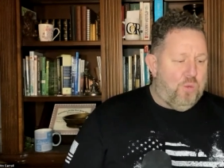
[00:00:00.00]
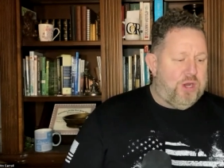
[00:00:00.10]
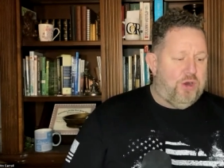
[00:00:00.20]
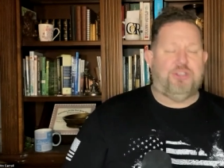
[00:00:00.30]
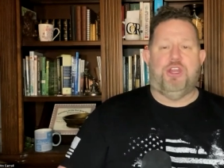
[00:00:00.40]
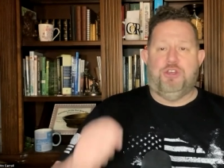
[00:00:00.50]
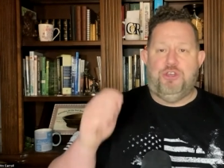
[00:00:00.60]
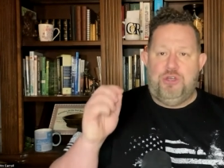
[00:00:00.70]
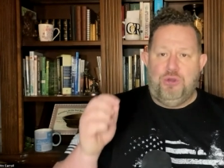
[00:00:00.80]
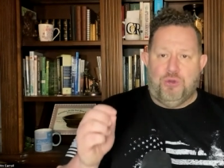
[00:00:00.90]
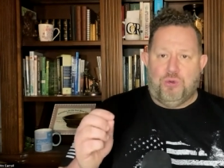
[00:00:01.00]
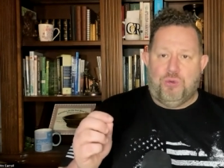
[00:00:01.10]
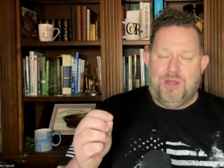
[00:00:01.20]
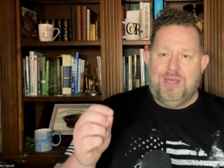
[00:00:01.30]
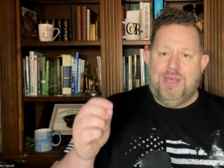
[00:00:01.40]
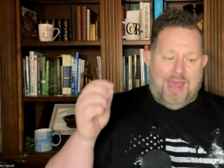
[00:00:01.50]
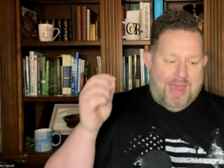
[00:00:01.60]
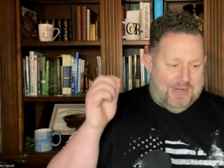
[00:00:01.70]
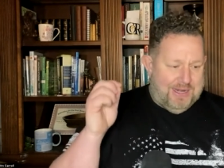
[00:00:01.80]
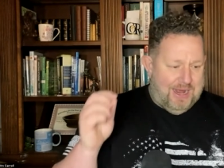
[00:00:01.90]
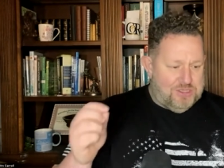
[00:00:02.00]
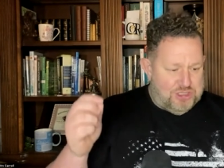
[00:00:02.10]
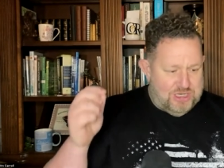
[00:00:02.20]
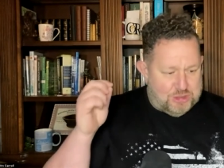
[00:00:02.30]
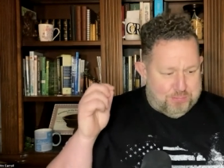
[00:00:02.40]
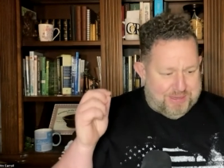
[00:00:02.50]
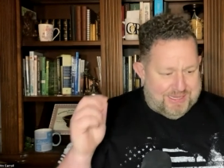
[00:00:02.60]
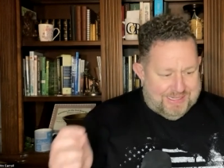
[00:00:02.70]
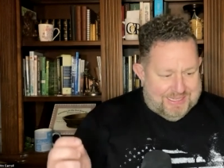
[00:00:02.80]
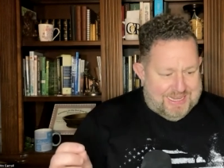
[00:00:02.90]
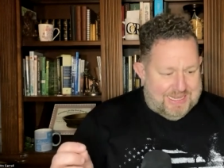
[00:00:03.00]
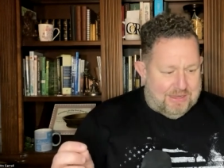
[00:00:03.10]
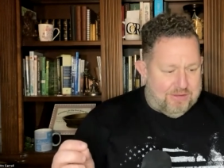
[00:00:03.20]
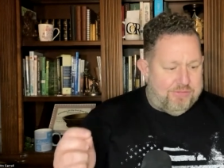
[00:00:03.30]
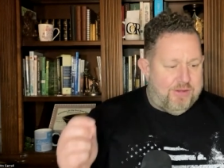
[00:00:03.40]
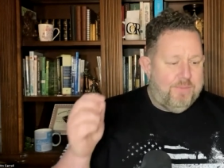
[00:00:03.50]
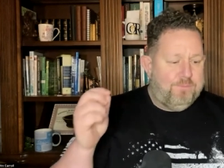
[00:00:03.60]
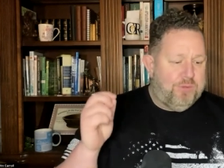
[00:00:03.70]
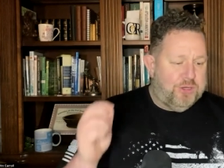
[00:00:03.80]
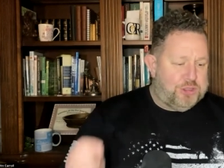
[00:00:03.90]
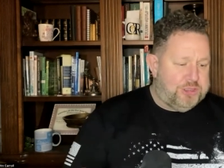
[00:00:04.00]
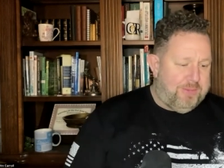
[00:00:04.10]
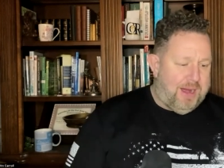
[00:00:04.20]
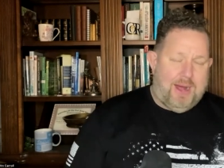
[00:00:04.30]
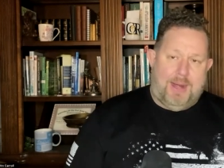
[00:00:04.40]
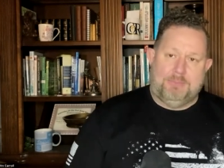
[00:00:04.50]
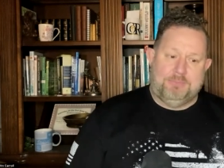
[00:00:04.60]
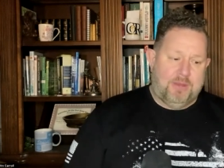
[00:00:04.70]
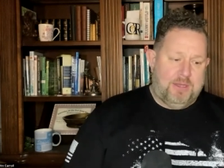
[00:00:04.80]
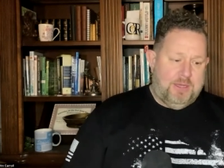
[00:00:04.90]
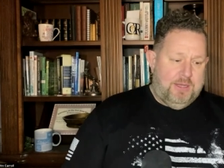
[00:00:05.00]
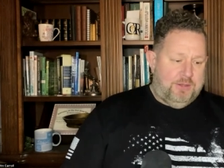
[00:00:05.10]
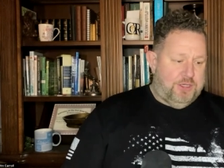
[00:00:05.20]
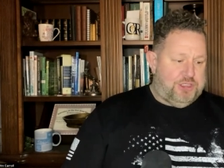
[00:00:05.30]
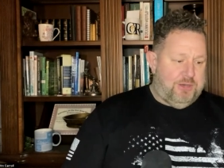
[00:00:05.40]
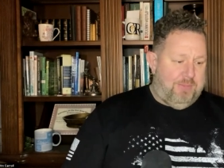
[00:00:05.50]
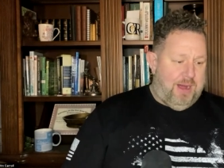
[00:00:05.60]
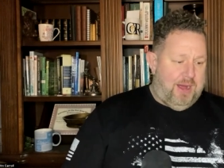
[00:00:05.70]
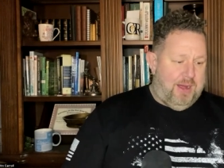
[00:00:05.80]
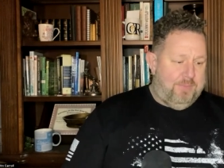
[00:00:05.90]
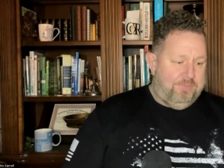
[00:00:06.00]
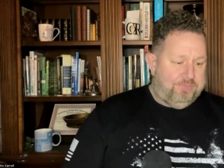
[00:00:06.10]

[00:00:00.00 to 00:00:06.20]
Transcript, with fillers: we are to do and not just believe the Shema. The Shema